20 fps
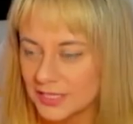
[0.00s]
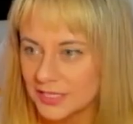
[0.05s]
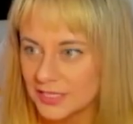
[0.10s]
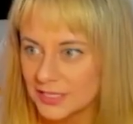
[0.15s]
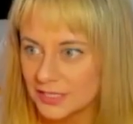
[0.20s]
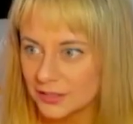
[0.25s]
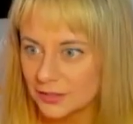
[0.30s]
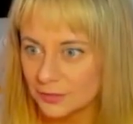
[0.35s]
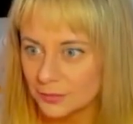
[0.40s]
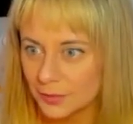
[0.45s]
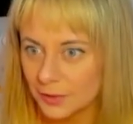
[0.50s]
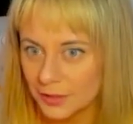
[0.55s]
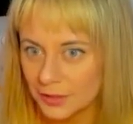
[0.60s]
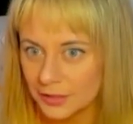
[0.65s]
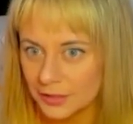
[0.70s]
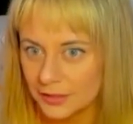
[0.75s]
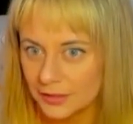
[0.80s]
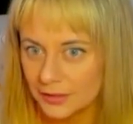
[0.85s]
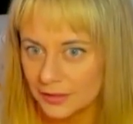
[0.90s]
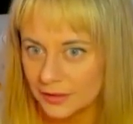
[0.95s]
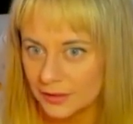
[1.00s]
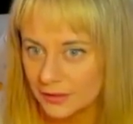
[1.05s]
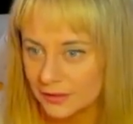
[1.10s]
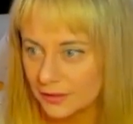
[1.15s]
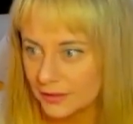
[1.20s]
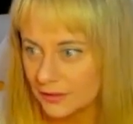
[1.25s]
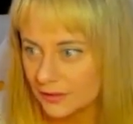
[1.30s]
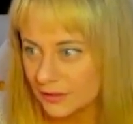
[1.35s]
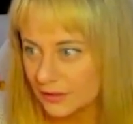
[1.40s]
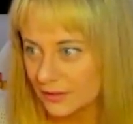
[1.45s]
did her part
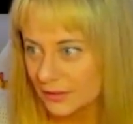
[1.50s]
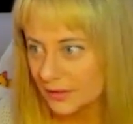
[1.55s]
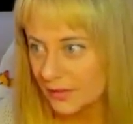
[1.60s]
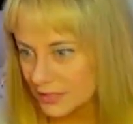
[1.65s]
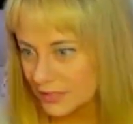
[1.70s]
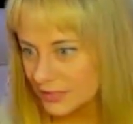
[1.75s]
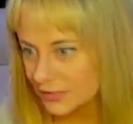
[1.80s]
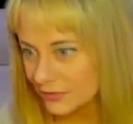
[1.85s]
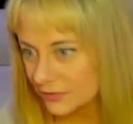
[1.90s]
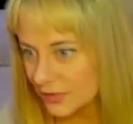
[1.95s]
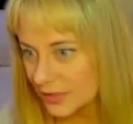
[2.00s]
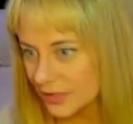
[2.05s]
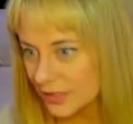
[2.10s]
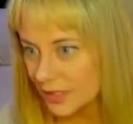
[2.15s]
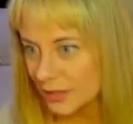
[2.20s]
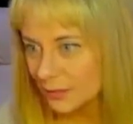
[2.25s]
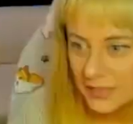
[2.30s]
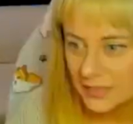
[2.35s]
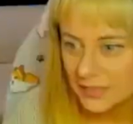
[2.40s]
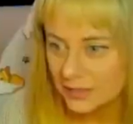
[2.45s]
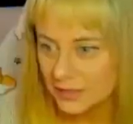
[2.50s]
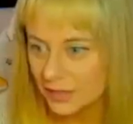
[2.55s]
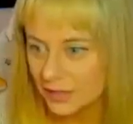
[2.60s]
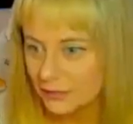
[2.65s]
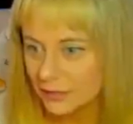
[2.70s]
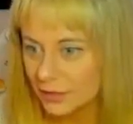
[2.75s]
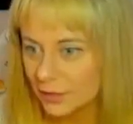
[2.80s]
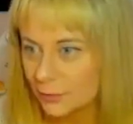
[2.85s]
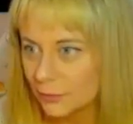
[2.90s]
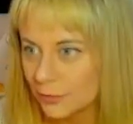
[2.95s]
to feed them. So now we're
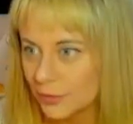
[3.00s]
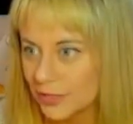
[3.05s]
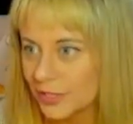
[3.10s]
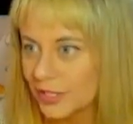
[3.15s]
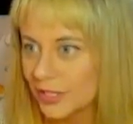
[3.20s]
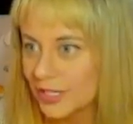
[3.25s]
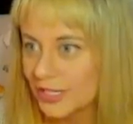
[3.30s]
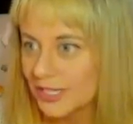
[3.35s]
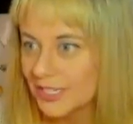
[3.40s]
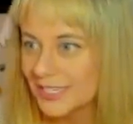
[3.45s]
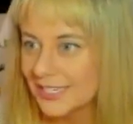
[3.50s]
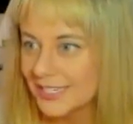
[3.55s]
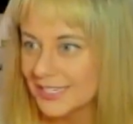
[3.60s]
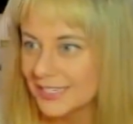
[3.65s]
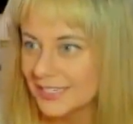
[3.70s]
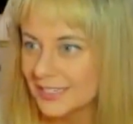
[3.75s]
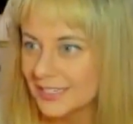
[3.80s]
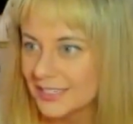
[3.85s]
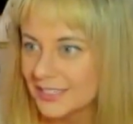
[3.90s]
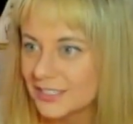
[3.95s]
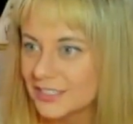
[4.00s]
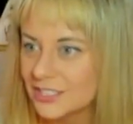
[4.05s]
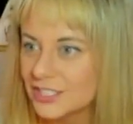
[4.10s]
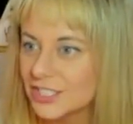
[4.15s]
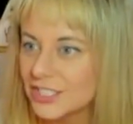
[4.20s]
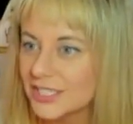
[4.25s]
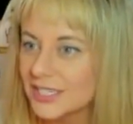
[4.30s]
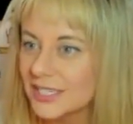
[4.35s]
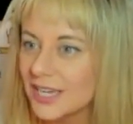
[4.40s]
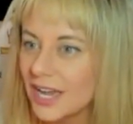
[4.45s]
gonna bring her in. Does
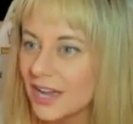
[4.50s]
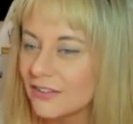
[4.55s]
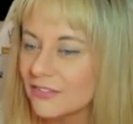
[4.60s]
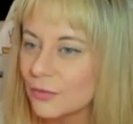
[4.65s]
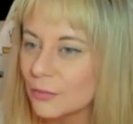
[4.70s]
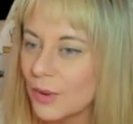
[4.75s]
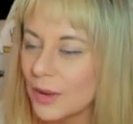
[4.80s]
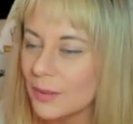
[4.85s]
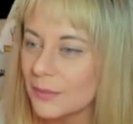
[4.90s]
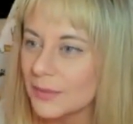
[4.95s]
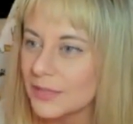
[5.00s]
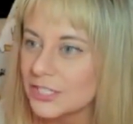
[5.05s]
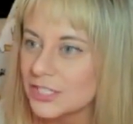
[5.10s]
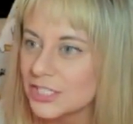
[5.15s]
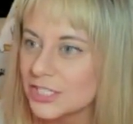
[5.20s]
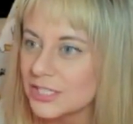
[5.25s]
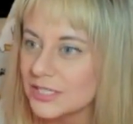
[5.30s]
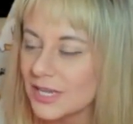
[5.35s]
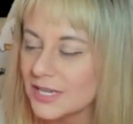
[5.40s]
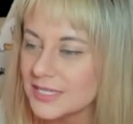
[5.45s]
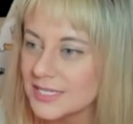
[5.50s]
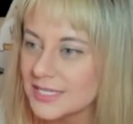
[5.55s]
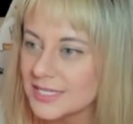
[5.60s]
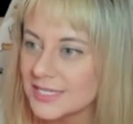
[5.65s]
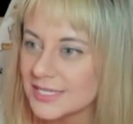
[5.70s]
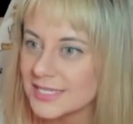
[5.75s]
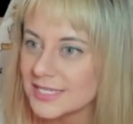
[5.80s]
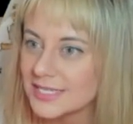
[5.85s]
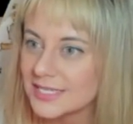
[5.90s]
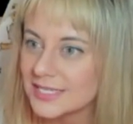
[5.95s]
she have a weapon? She
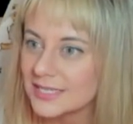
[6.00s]
doesn't.